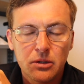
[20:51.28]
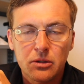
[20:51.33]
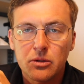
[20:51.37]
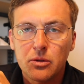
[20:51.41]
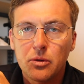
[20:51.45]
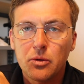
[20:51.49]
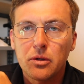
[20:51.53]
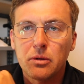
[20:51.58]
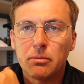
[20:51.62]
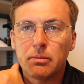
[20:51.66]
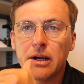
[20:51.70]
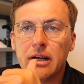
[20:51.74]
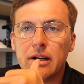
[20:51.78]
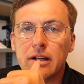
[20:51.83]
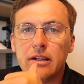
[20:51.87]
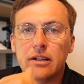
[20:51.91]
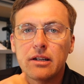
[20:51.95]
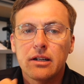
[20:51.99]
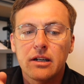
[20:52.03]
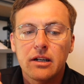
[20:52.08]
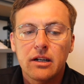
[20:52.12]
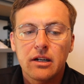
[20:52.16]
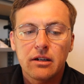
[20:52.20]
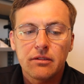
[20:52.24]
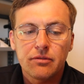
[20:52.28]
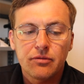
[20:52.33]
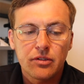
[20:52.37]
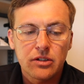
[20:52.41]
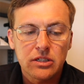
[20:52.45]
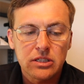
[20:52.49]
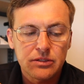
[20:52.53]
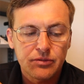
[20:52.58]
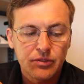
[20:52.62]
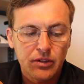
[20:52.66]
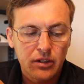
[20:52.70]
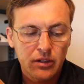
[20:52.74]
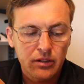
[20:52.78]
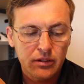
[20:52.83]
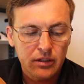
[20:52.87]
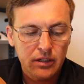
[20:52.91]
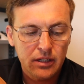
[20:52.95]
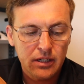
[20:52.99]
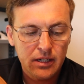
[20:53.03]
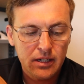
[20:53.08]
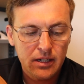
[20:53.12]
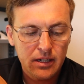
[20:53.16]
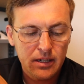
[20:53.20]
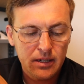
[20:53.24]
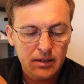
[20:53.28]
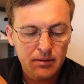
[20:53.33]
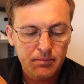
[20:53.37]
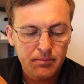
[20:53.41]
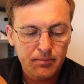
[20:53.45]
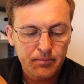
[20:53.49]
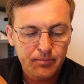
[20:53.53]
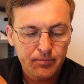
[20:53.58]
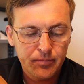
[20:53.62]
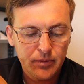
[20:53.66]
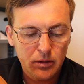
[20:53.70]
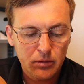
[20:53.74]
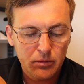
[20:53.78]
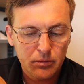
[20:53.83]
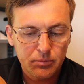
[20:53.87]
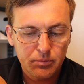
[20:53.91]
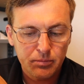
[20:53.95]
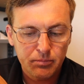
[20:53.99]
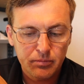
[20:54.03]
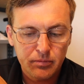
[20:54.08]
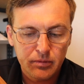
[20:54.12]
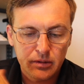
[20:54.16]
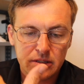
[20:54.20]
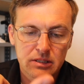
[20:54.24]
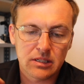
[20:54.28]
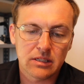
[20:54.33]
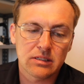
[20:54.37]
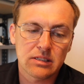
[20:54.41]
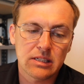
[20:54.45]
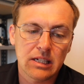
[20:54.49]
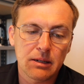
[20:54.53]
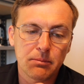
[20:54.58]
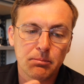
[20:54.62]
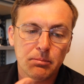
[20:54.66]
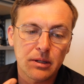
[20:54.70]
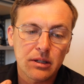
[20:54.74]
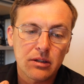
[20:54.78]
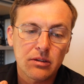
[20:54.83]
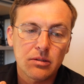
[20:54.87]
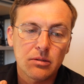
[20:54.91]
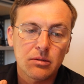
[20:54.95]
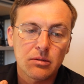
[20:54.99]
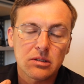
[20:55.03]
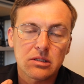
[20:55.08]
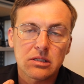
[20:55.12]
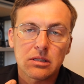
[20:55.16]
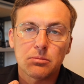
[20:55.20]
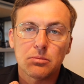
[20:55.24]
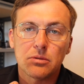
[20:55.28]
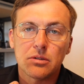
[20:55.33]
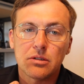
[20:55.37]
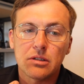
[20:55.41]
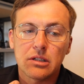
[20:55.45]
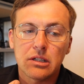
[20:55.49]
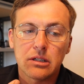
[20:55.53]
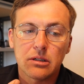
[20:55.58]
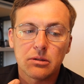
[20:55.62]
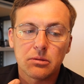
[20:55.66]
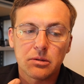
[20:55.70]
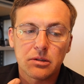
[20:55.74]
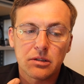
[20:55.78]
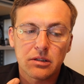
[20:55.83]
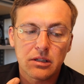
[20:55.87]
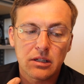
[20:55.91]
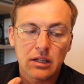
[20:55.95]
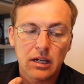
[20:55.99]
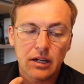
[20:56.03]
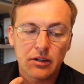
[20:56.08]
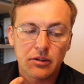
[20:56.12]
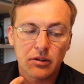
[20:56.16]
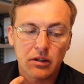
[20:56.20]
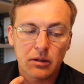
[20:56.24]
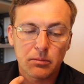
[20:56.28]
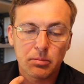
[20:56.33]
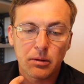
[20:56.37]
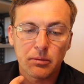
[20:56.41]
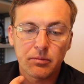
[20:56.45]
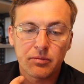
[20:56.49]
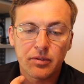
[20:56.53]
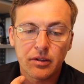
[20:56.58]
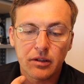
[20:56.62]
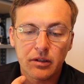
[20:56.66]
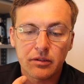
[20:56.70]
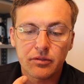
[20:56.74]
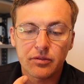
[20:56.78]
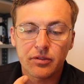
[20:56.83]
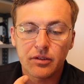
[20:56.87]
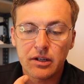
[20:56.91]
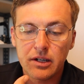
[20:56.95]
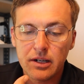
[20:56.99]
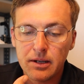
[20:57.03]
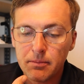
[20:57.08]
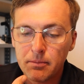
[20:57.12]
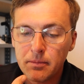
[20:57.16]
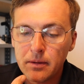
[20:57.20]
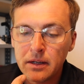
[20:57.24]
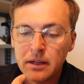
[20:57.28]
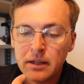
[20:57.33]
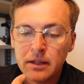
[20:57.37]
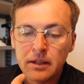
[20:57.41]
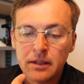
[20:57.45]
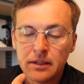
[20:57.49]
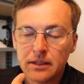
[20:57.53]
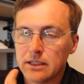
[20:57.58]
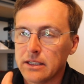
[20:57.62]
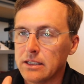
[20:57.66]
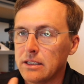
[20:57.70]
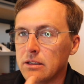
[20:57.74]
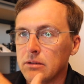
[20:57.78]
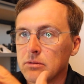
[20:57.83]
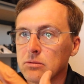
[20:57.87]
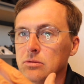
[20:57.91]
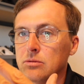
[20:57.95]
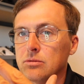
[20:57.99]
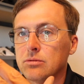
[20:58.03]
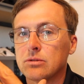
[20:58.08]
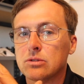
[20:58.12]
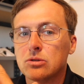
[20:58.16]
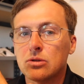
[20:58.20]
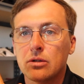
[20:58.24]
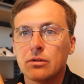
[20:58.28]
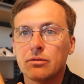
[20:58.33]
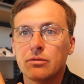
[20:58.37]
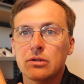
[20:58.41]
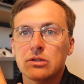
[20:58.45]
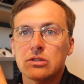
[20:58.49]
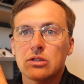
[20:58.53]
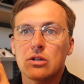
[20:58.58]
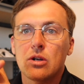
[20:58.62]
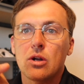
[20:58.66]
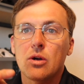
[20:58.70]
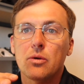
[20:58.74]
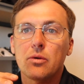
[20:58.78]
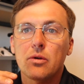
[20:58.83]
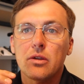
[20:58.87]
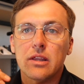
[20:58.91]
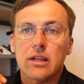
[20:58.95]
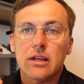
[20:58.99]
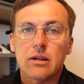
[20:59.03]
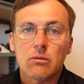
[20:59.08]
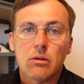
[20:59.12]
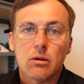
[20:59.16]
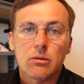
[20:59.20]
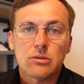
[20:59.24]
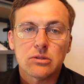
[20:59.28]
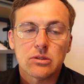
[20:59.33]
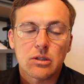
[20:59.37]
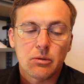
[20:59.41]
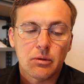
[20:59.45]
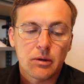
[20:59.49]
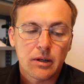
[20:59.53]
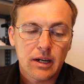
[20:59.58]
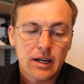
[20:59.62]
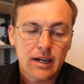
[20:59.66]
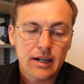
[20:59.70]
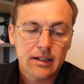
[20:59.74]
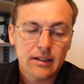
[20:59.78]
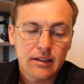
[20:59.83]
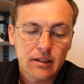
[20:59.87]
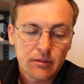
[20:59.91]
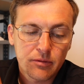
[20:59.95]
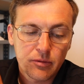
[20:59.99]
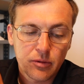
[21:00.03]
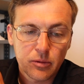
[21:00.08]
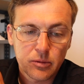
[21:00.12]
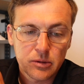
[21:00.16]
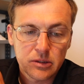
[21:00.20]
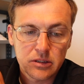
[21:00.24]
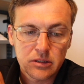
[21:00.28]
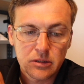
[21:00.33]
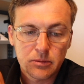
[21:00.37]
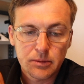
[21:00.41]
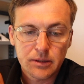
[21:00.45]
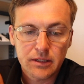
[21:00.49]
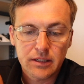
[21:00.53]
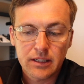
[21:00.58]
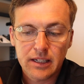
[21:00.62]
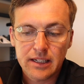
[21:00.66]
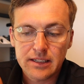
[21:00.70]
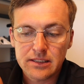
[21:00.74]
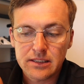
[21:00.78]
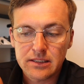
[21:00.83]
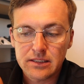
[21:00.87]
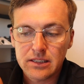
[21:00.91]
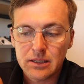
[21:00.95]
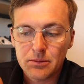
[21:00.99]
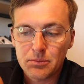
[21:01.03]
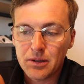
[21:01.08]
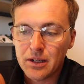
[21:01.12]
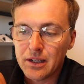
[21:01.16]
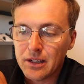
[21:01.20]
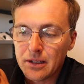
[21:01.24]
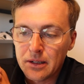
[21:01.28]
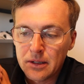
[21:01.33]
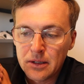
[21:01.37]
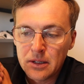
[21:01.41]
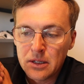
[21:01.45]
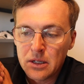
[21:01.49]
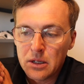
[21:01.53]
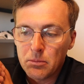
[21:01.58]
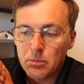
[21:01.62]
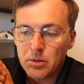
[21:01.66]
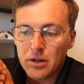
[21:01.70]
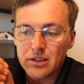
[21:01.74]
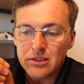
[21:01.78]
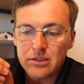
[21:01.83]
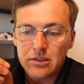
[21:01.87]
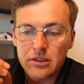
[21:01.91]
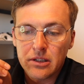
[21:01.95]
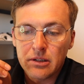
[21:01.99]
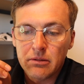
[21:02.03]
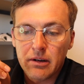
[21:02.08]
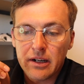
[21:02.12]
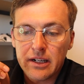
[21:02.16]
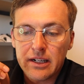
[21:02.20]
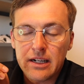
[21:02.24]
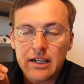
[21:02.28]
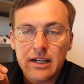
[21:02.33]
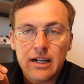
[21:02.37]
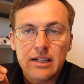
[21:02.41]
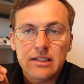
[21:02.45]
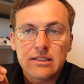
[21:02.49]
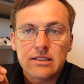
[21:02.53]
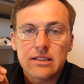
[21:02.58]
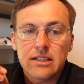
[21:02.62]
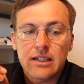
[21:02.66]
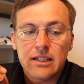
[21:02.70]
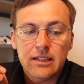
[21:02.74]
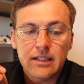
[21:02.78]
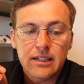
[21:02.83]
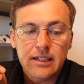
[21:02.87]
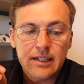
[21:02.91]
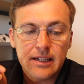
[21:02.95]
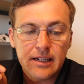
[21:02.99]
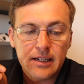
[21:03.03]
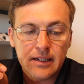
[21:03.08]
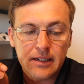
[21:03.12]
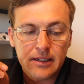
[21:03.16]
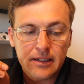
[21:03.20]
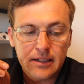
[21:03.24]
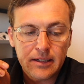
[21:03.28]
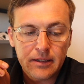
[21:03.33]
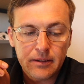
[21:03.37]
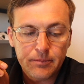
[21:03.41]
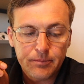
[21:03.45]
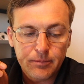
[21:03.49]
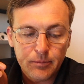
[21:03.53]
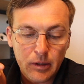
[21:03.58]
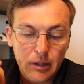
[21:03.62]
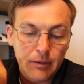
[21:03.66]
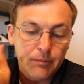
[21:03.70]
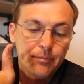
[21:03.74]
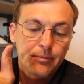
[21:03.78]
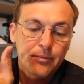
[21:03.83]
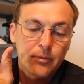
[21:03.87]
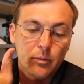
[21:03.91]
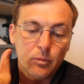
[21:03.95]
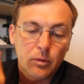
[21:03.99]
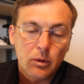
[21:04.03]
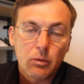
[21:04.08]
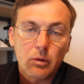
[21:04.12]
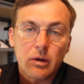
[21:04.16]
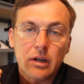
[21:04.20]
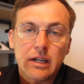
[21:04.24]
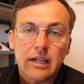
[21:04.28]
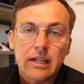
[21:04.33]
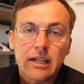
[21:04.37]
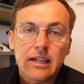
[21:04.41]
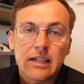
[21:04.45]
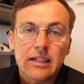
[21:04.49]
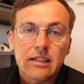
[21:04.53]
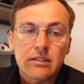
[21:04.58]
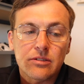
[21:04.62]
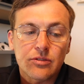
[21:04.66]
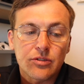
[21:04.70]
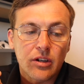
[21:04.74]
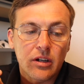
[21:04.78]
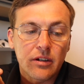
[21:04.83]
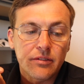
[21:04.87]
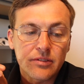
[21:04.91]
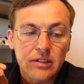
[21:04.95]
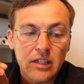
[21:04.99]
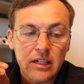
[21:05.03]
cool about it. First of all, you know, since he had been through a similar deal with the hydraulic pump failing for him, sort of was a known thing what was going on, and therefore it was a little bit less intimidating. But also he recognized that, like, well, we weren't going to get it solved